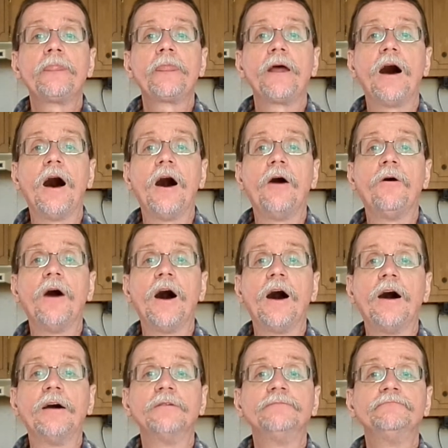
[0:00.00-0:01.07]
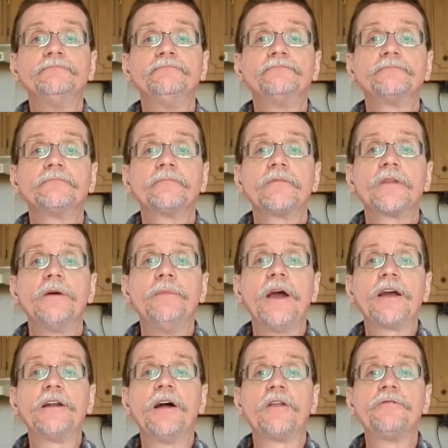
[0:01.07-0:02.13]
I'll
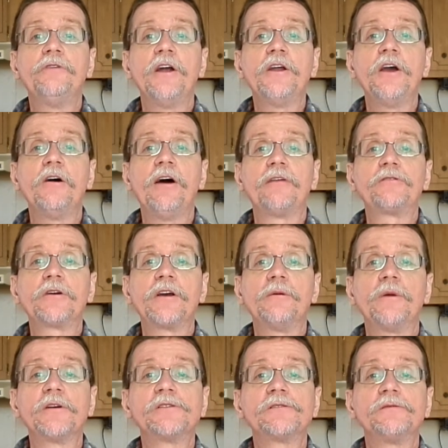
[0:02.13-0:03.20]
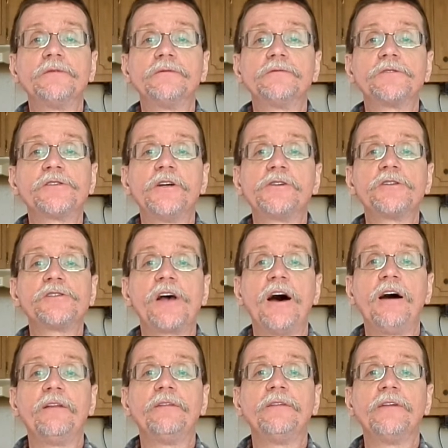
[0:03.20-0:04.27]
make another video after I get my stitches
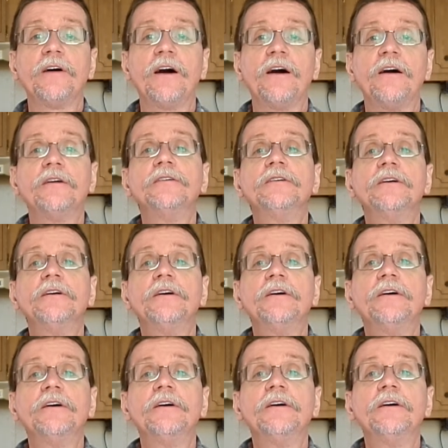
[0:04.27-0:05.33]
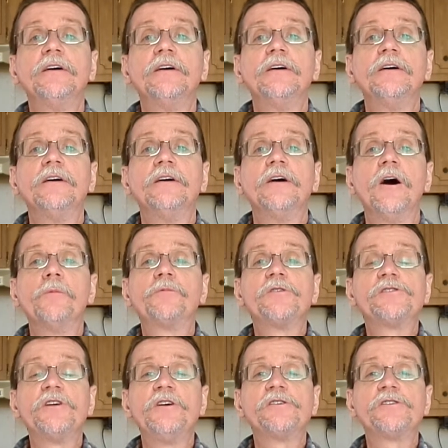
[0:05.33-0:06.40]
out, and hope to
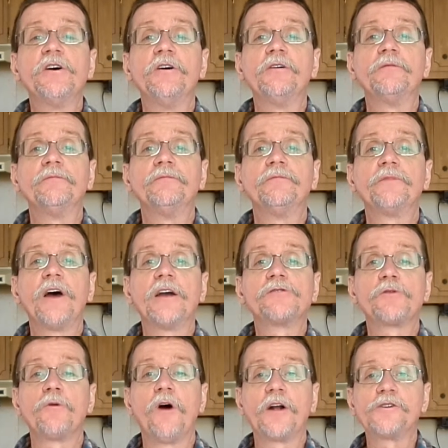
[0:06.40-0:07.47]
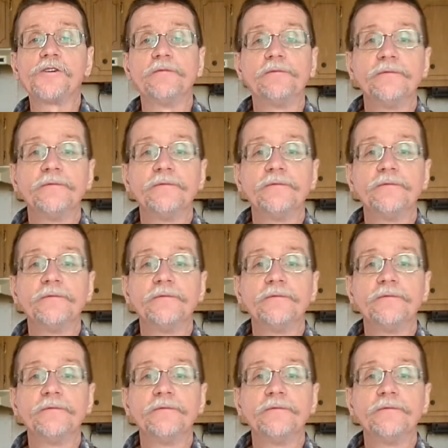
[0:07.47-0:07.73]
see you soon. Thanks for watching.